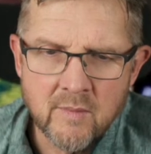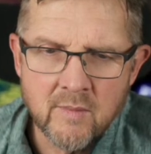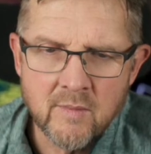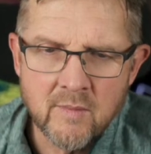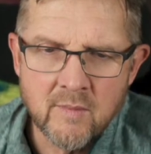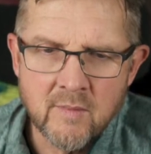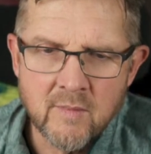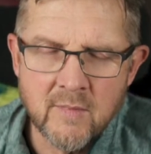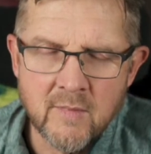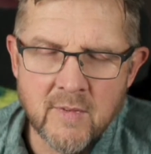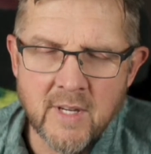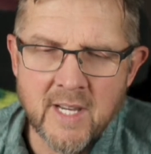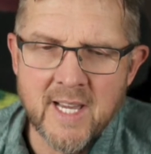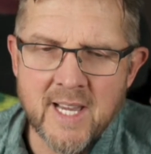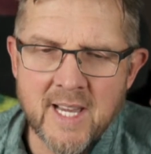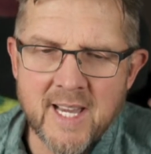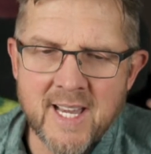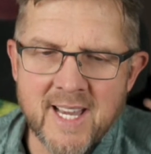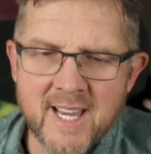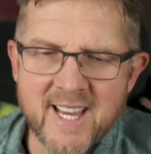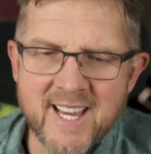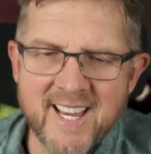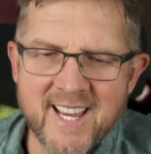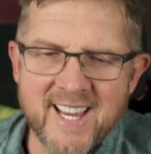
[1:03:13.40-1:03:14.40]

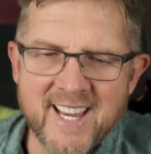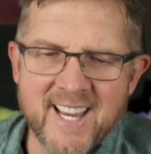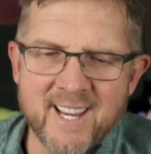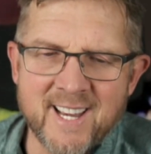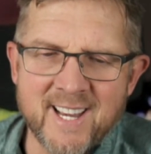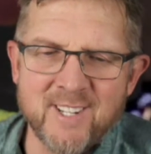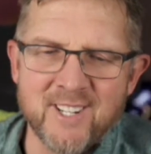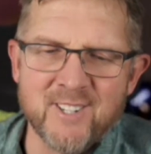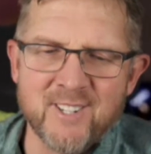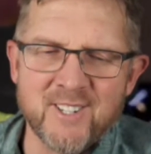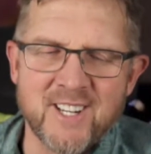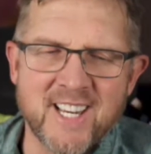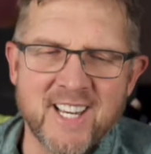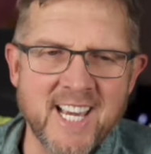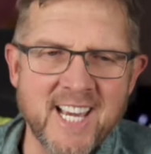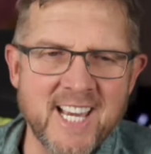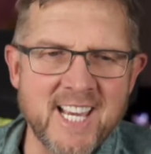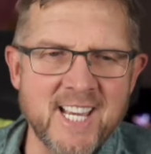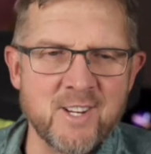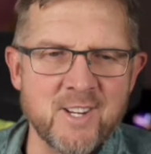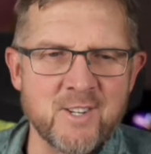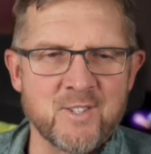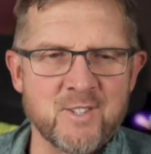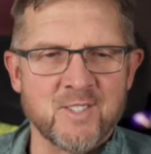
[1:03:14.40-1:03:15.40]
hey, Eamon
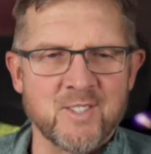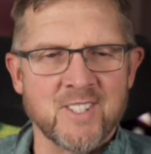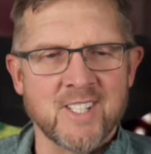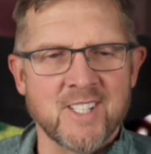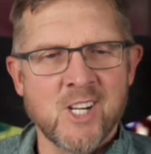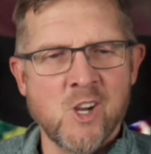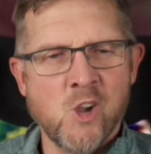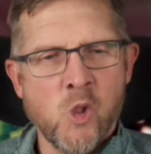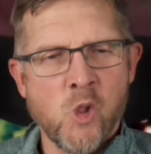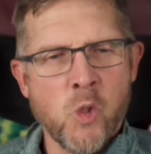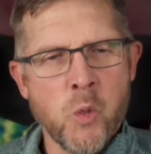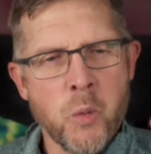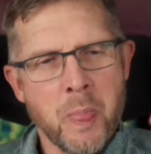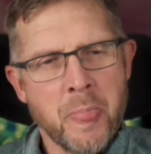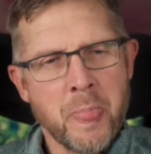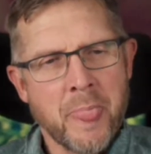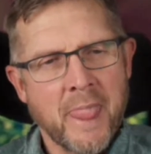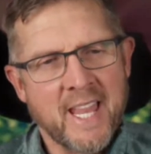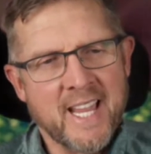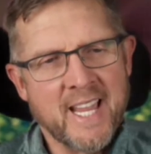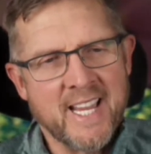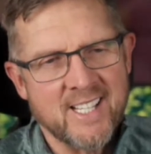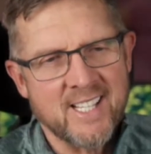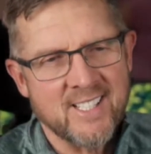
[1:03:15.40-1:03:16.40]
O'Keefe
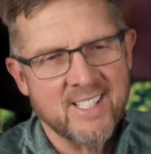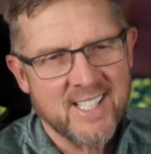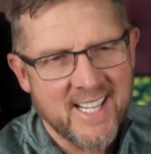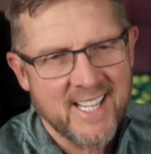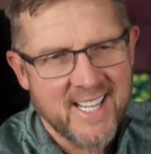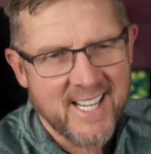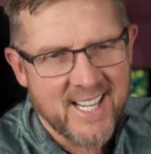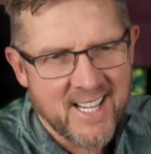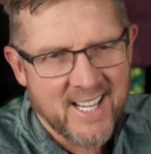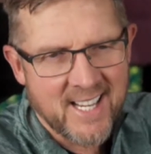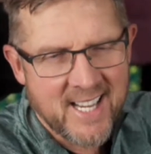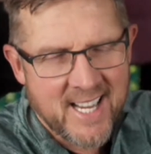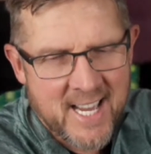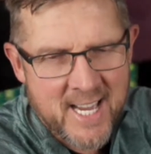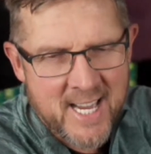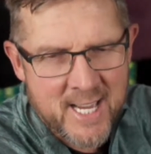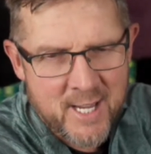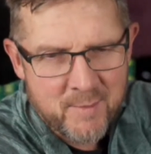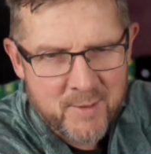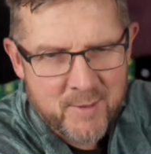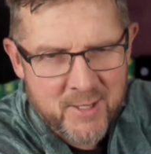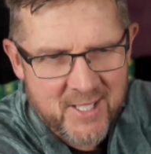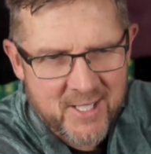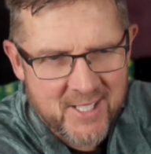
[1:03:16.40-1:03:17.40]
is here.
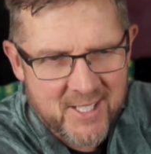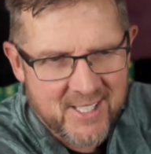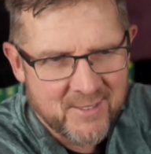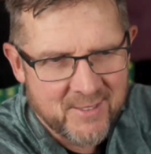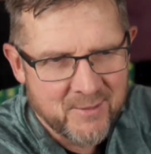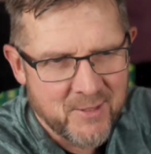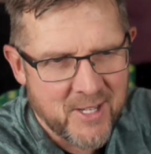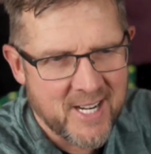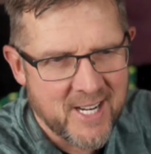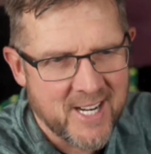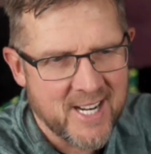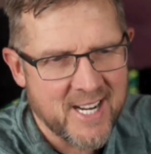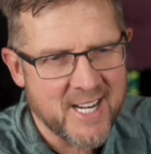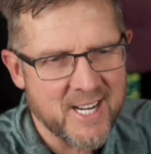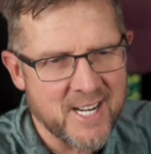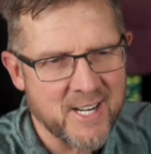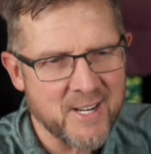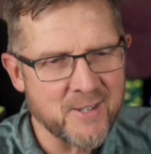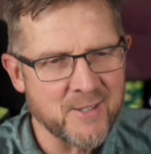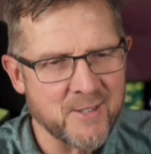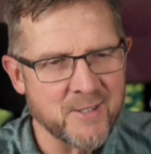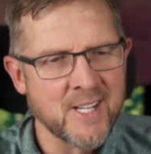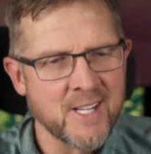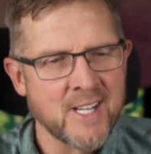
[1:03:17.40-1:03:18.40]
Eamon,
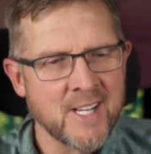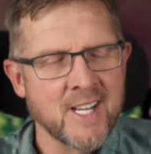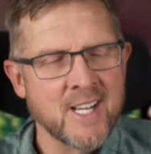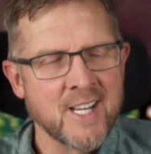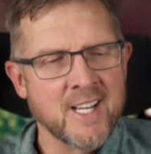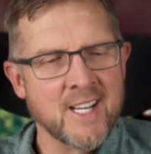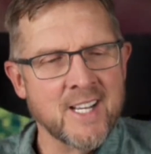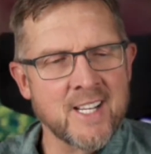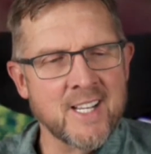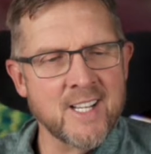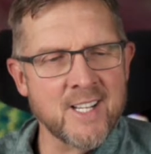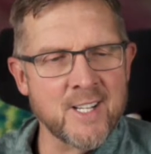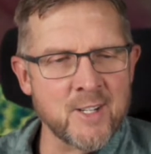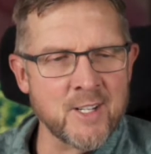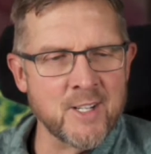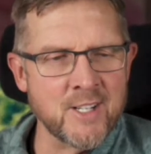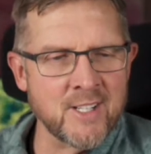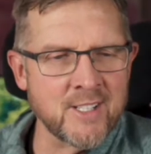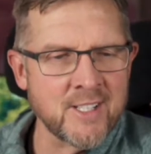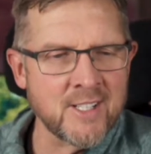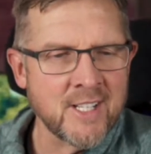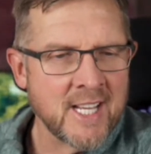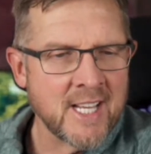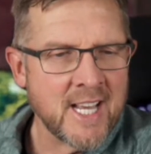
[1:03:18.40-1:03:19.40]
wow.
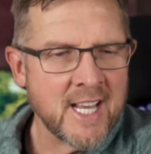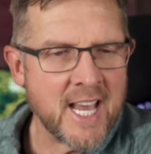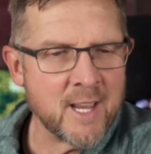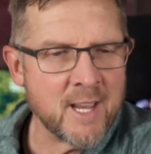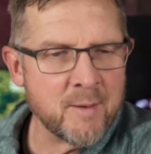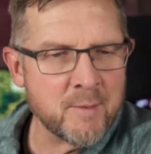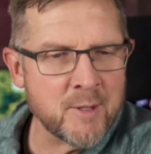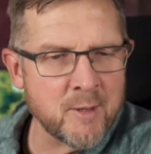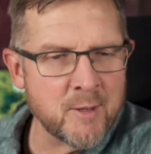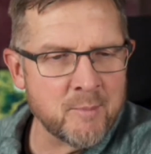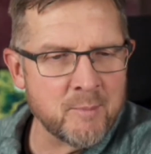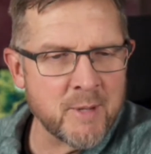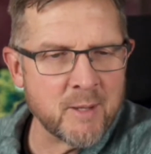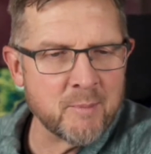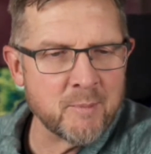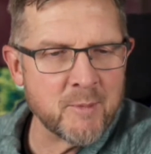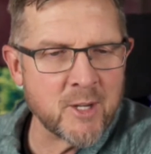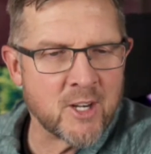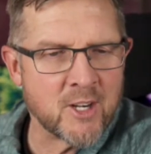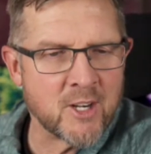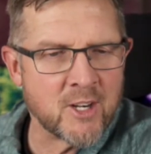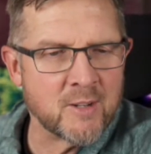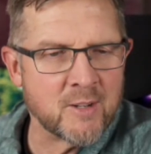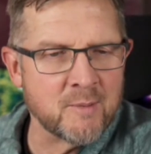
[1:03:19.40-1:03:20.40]
Eamon and
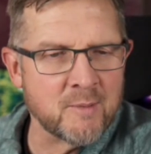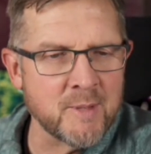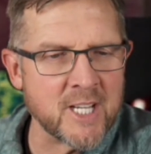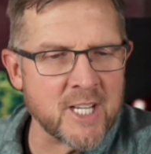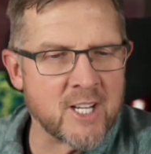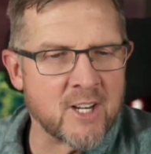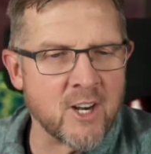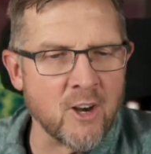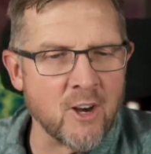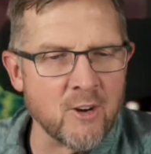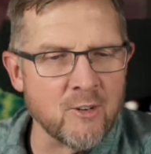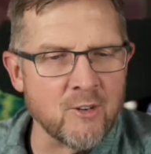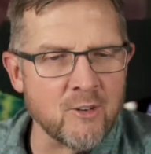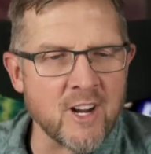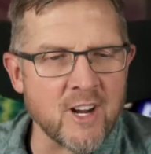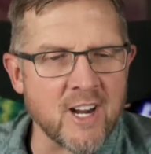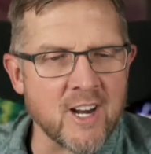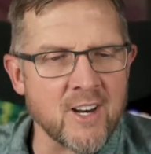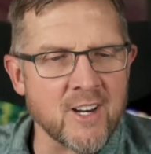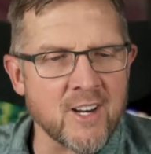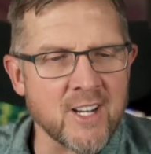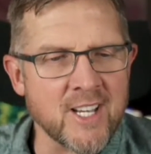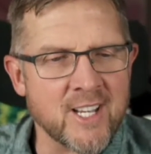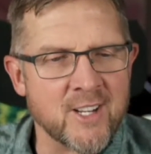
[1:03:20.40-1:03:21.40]
Mick
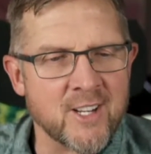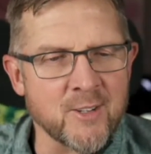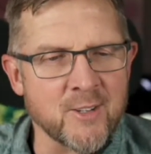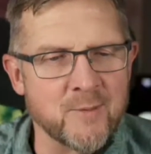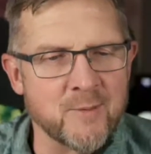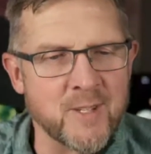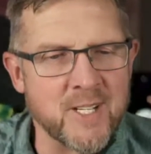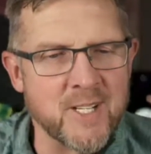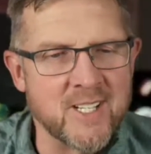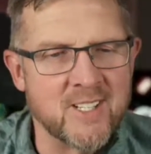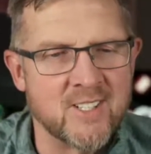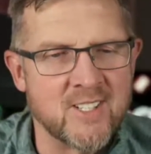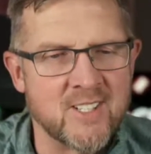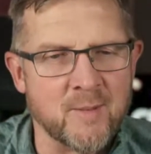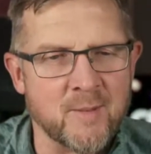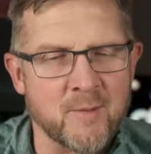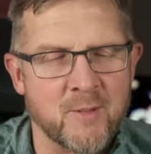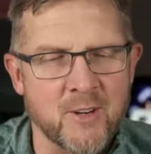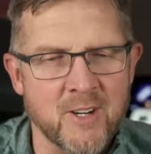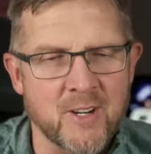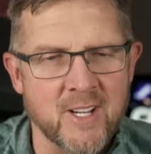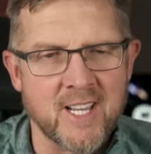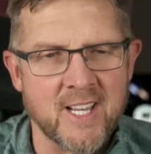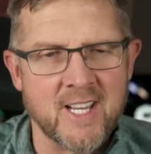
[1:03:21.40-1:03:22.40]
Conroy could be
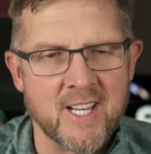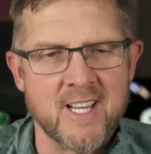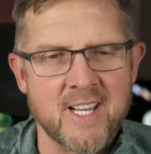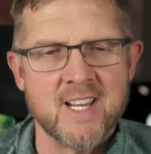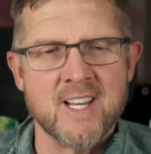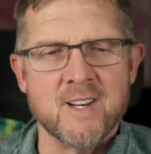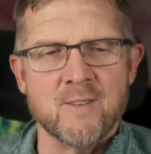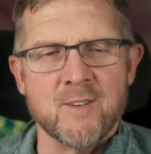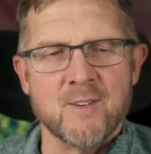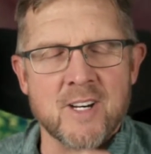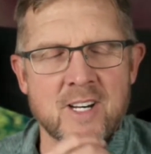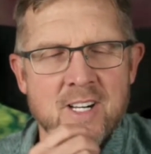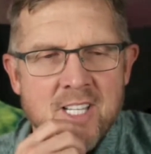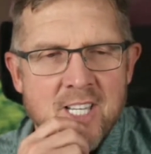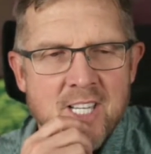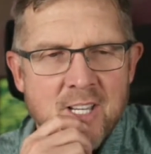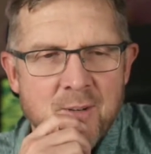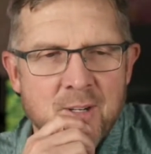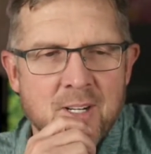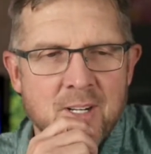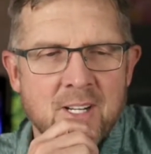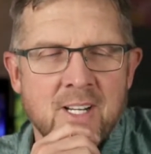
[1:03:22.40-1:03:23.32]
temporary. Yeah, well, you're